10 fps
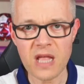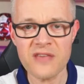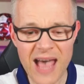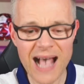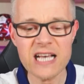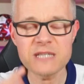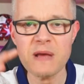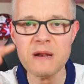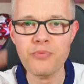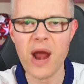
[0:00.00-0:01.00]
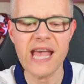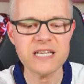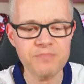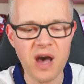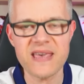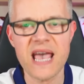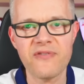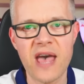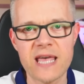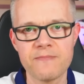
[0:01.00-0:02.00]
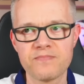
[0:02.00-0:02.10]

That has been bred by the FA